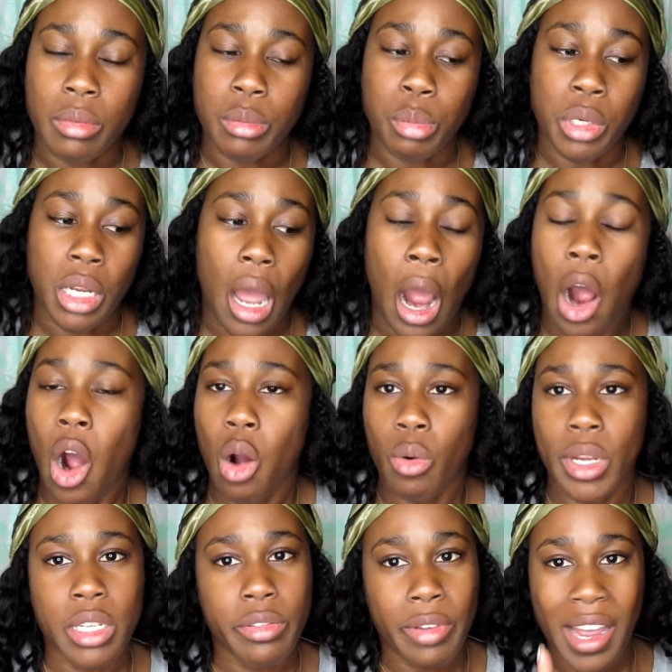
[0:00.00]
But I
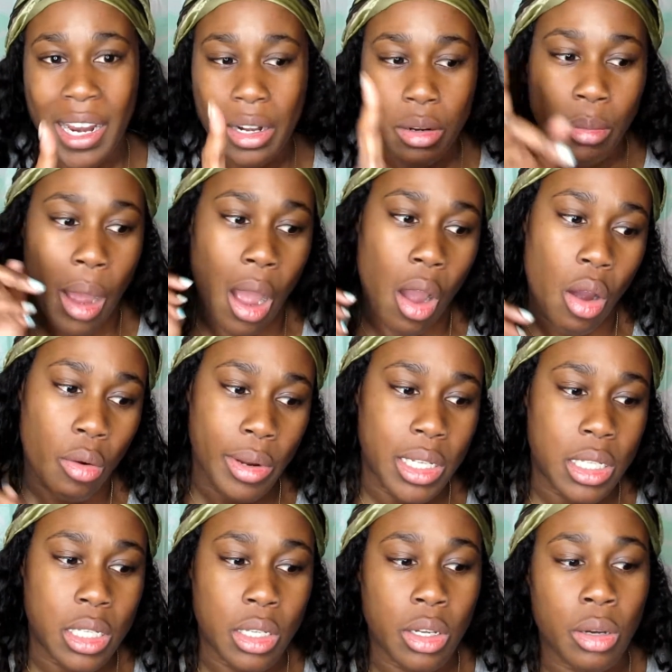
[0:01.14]
always find them. I always
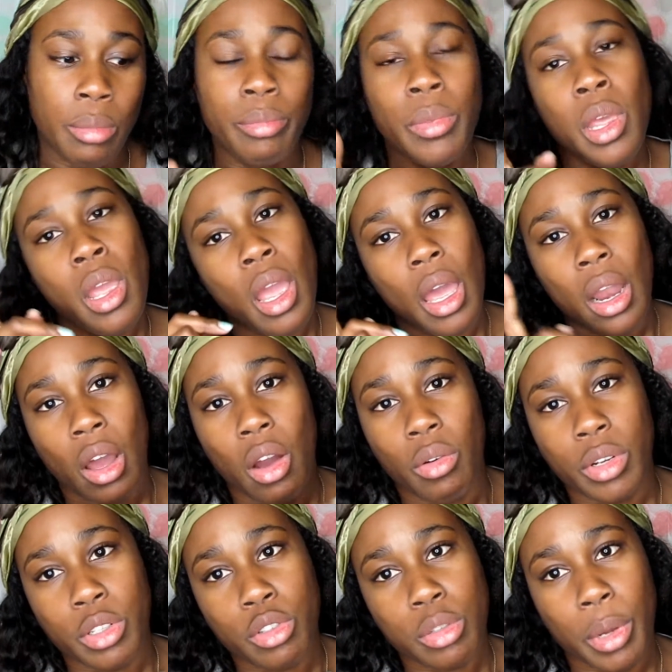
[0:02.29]
see them. And I
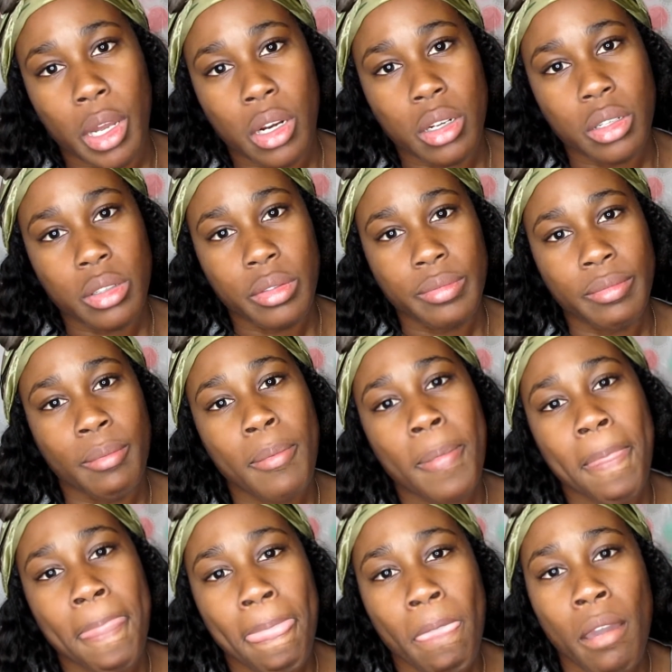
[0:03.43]
always respond.
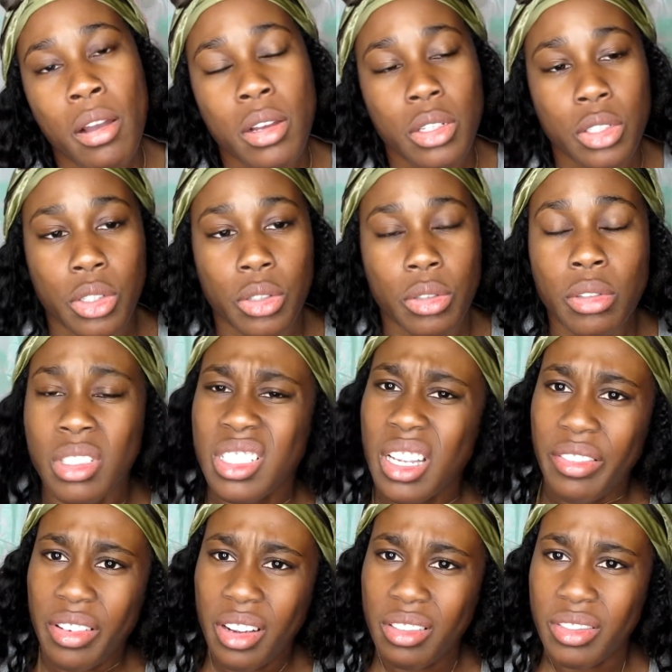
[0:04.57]
So let's have
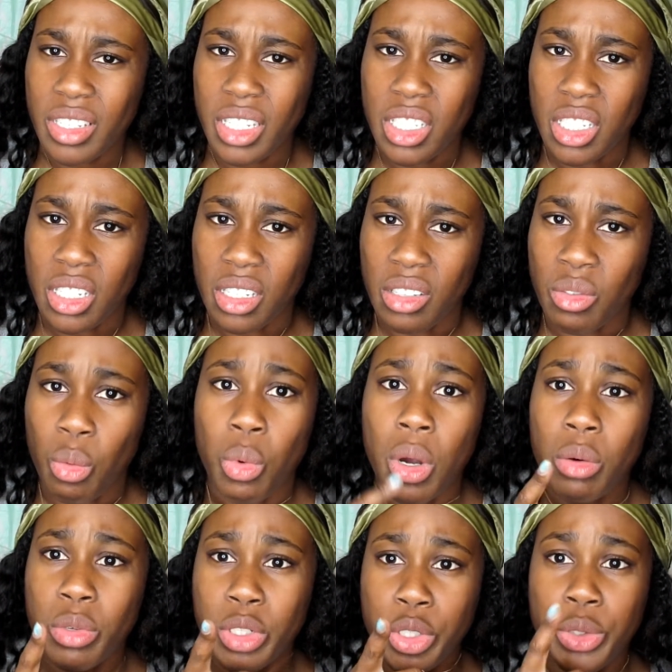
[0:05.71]
a conversation. What
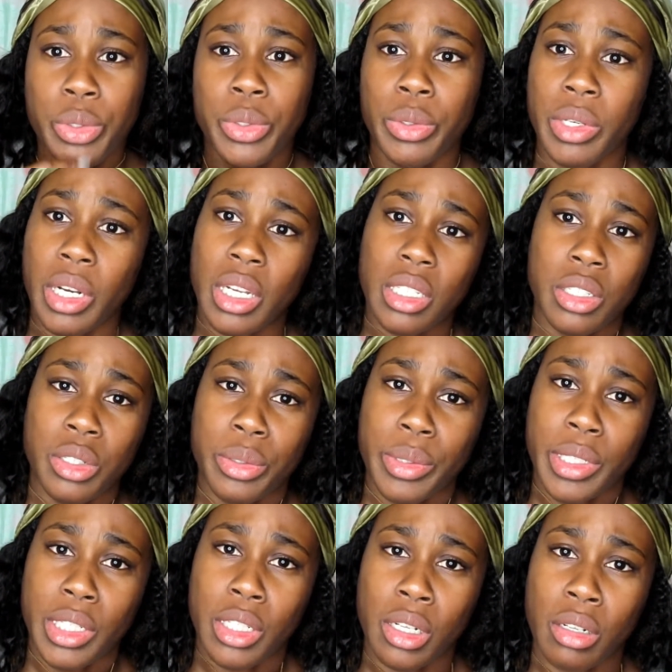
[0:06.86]
would you do in that
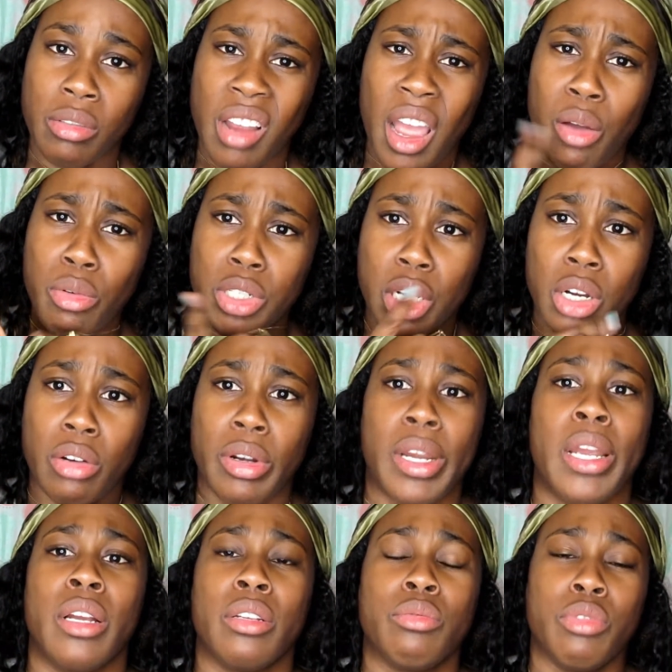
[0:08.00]
situation? How would y'all
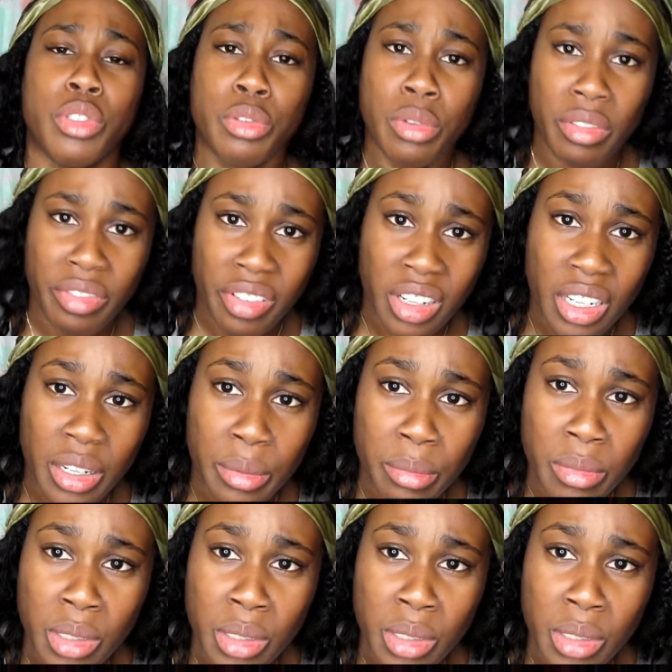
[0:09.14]
react? Would you confront him?